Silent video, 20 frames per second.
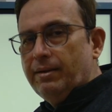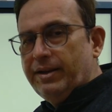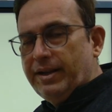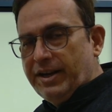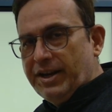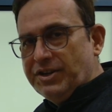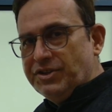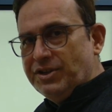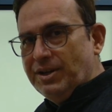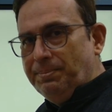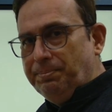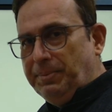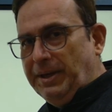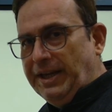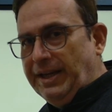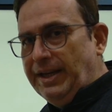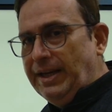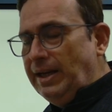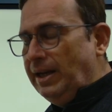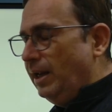direction
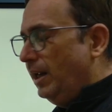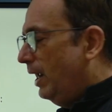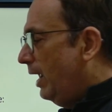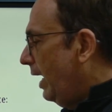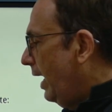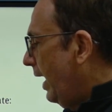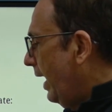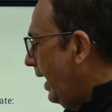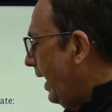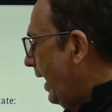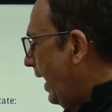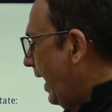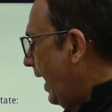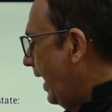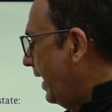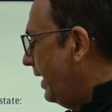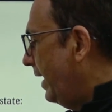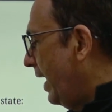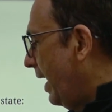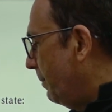B
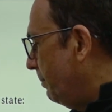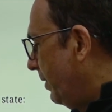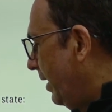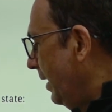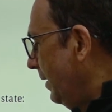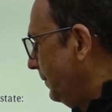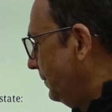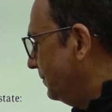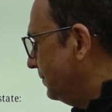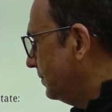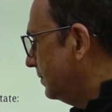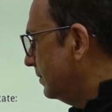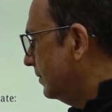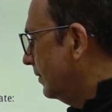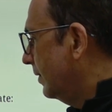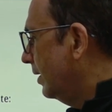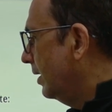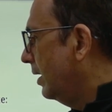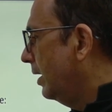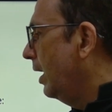and lambda.
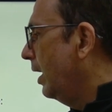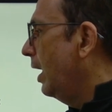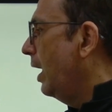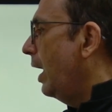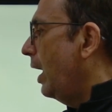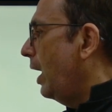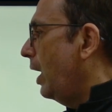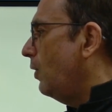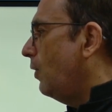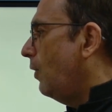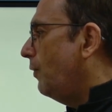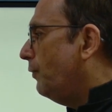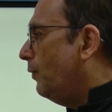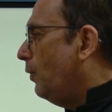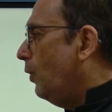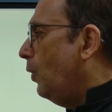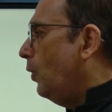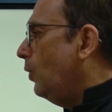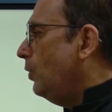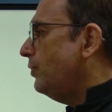And of
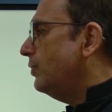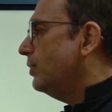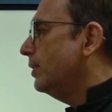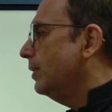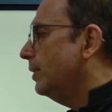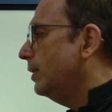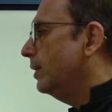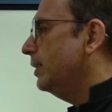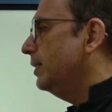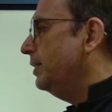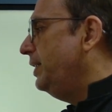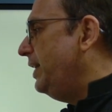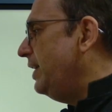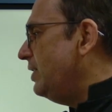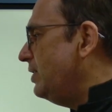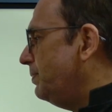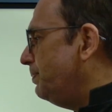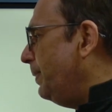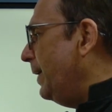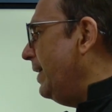course,
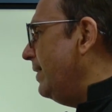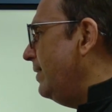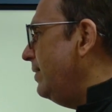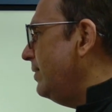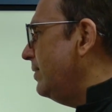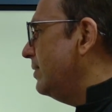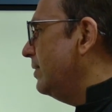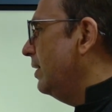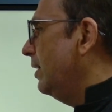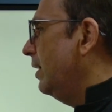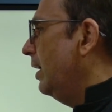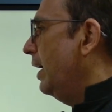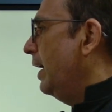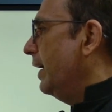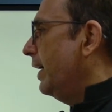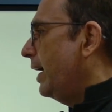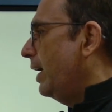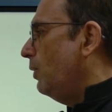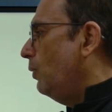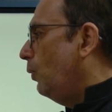these spins
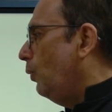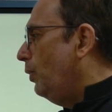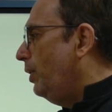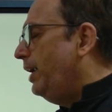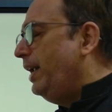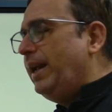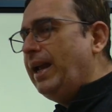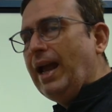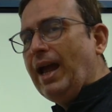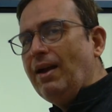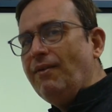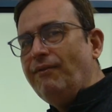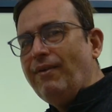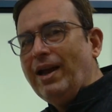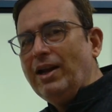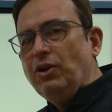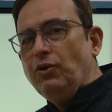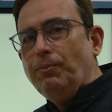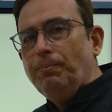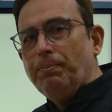can only have
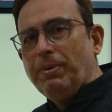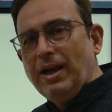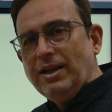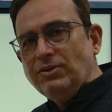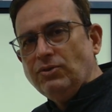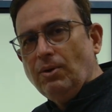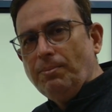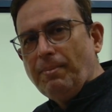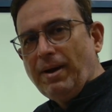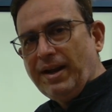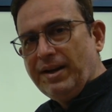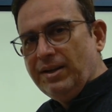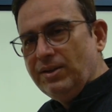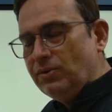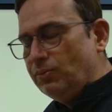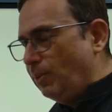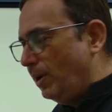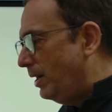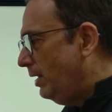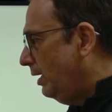value plus or
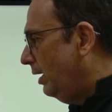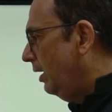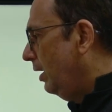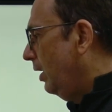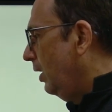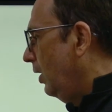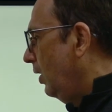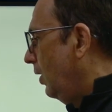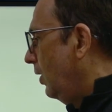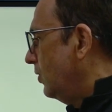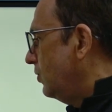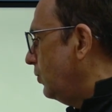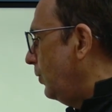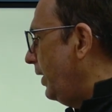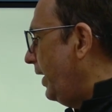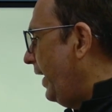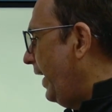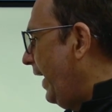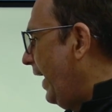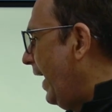minus 1.
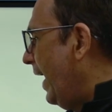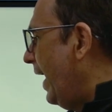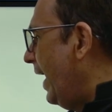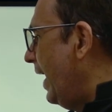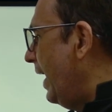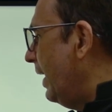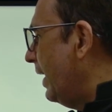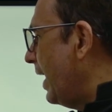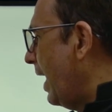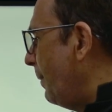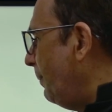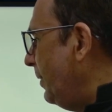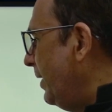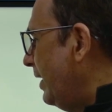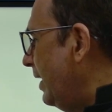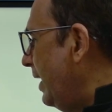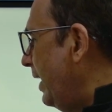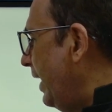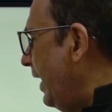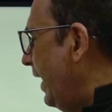So
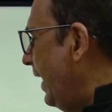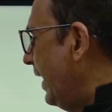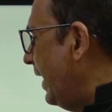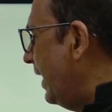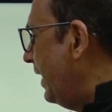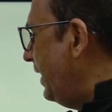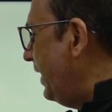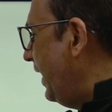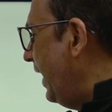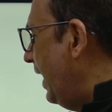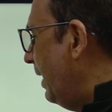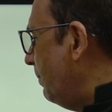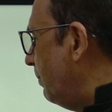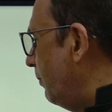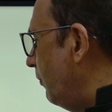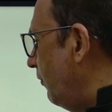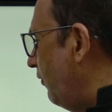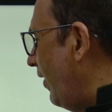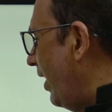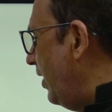capital A can
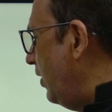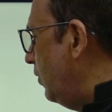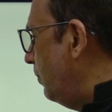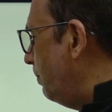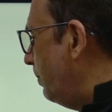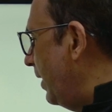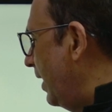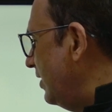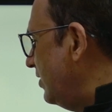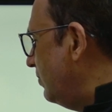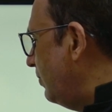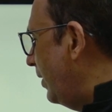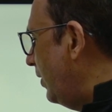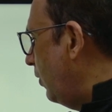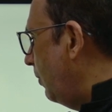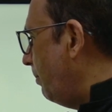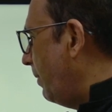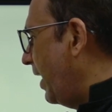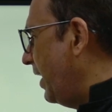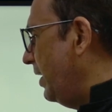take value plus 1
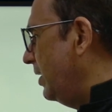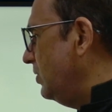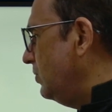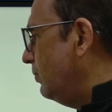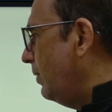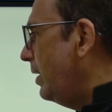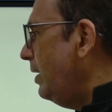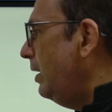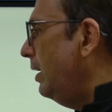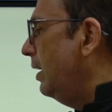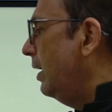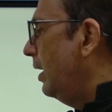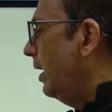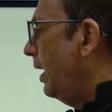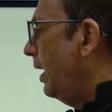or minus 1,